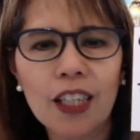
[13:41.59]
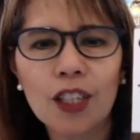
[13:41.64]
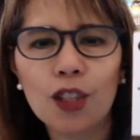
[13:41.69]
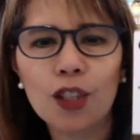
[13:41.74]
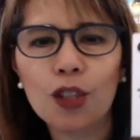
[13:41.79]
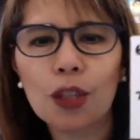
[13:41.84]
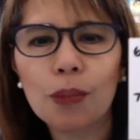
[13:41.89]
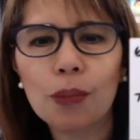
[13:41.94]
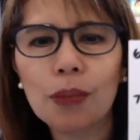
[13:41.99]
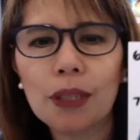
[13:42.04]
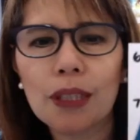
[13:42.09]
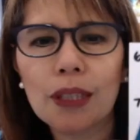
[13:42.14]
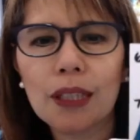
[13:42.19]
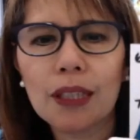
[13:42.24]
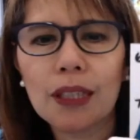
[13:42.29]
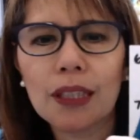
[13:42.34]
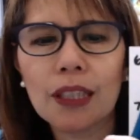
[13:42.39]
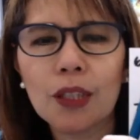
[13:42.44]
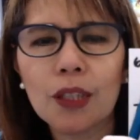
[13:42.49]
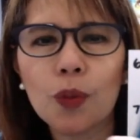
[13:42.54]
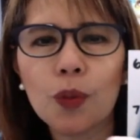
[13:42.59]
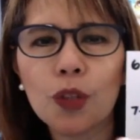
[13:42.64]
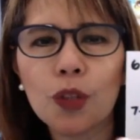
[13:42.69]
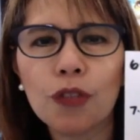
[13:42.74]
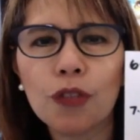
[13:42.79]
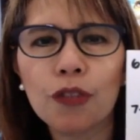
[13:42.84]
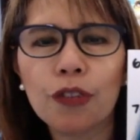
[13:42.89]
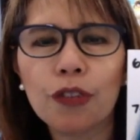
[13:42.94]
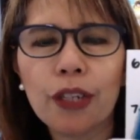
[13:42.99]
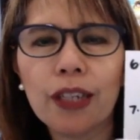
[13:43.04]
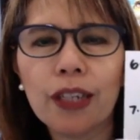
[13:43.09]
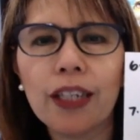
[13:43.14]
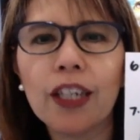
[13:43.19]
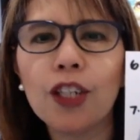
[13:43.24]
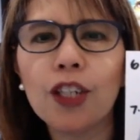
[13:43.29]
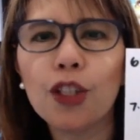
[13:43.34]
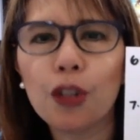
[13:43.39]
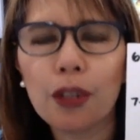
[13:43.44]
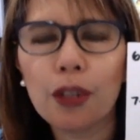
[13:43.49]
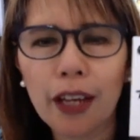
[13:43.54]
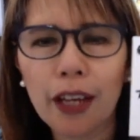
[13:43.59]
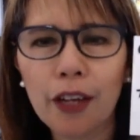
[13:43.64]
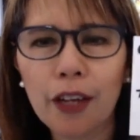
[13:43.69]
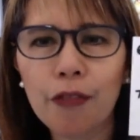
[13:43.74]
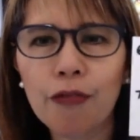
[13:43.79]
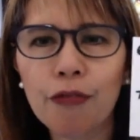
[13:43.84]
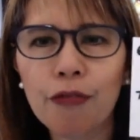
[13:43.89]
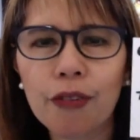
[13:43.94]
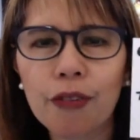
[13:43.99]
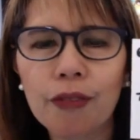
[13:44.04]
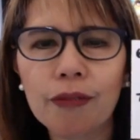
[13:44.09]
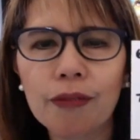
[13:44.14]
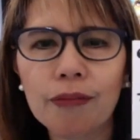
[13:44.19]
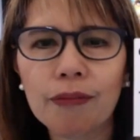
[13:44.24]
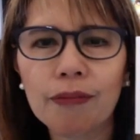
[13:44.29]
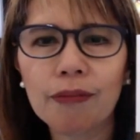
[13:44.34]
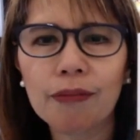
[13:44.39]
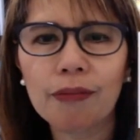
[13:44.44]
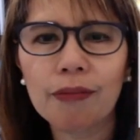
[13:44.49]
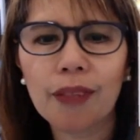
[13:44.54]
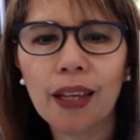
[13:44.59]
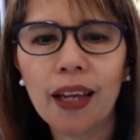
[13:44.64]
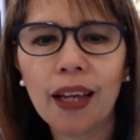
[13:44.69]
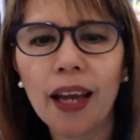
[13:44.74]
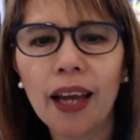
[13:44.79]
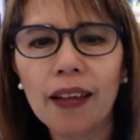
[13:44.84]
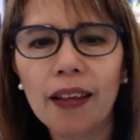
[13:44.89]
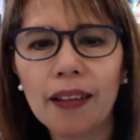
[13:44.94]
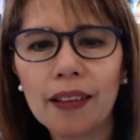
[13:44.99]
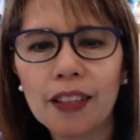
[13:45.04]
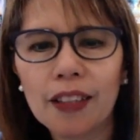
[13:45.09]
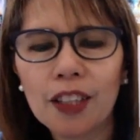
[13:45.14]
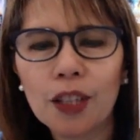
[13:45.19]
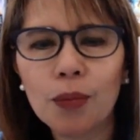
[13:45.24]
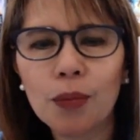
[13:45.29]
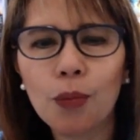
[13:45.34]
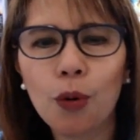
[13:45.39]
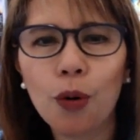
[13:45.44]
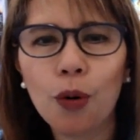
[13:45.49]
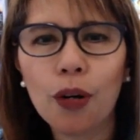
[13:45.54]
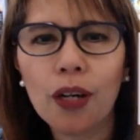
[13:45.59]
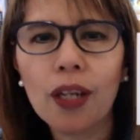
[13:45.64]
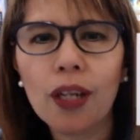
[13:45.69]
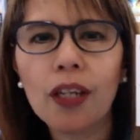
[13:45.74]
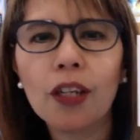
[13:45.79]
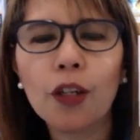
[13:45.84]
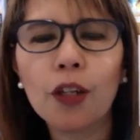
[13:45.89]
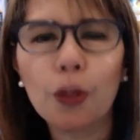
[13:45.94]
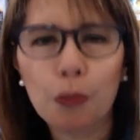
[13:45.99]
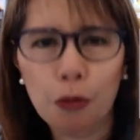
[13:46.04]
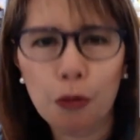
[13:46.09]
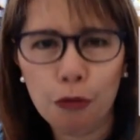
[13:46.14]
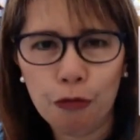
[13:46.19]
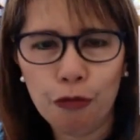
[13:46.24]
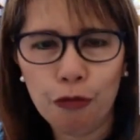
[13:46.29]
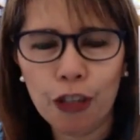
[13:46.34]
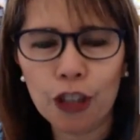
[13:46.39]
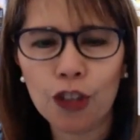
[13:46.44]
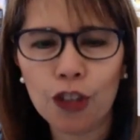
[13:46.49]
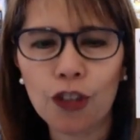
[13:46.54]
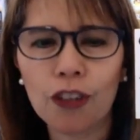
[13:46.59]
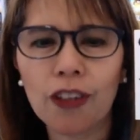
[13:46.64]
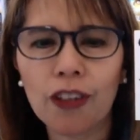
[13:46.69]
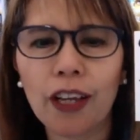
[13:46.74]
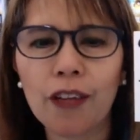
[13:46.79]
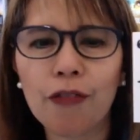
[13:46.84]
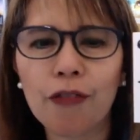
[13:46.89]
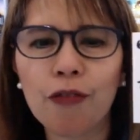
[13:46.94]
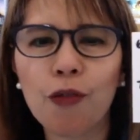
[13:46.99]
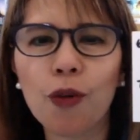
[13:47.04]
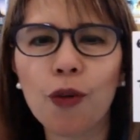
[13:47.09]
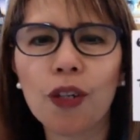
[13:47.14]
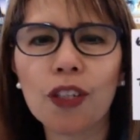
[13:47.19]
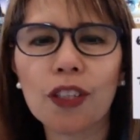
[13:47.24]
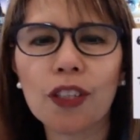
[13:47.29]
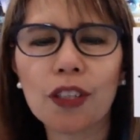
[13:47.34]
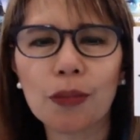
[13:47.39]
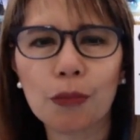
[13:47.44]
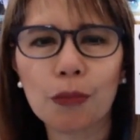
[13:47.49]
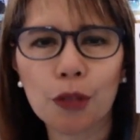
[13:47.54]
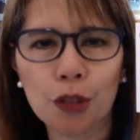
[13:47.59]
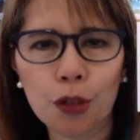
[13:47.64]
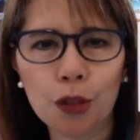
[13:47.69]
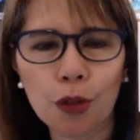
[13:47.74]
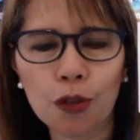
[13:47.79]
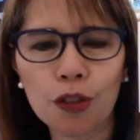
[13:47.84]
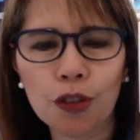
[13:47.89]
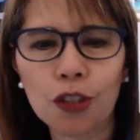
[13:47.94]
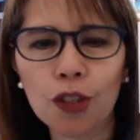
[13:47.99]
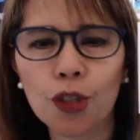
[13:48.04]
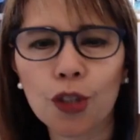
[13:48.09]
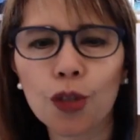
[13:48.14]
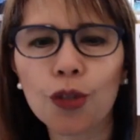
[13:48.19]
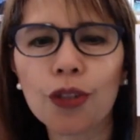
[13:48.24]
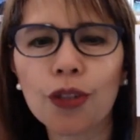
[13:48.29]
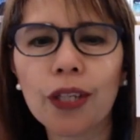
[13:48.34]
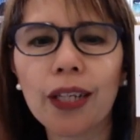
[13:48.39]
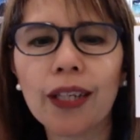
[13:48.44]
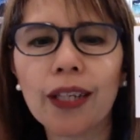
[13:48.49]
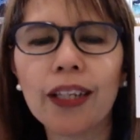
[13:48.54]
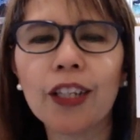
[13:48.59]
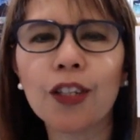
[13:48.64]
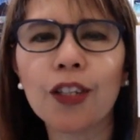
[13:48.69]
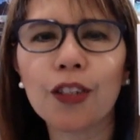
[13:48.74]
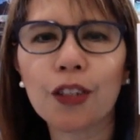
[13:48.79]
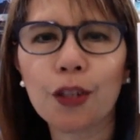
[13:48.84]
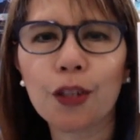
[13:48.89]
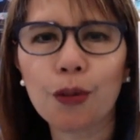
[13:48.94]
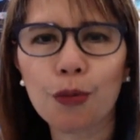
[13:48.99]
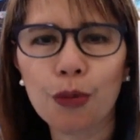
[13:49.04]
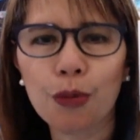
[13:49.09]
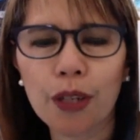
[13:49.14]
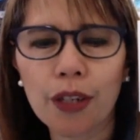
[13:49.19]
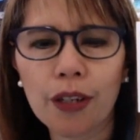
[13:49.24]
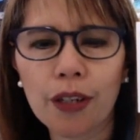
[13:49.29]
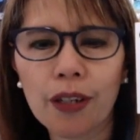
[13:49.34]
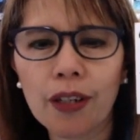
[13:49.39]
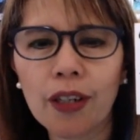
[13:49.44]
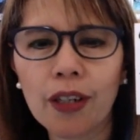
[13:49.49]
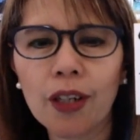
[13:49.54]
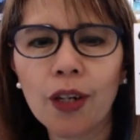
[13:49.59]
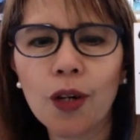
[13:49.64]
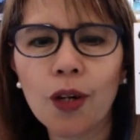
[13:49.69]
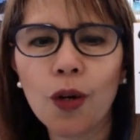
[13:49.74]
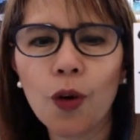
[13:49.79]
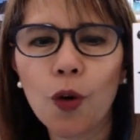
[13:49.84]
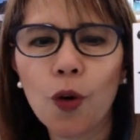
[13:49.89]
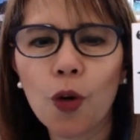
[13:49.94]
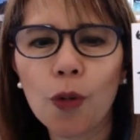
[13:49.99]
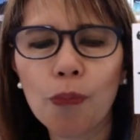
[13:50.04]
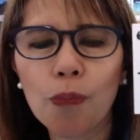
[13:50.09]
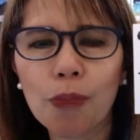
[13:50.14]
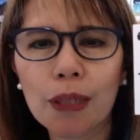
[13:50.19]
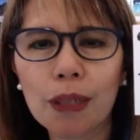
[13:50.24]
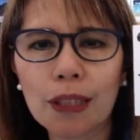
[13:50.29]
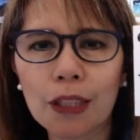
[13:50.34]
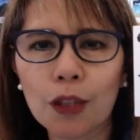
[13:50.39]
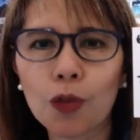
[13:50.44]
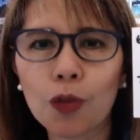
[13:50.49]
So, number six is what you've created in your life. And this is more your professional life. What are some results that you created in your career or business?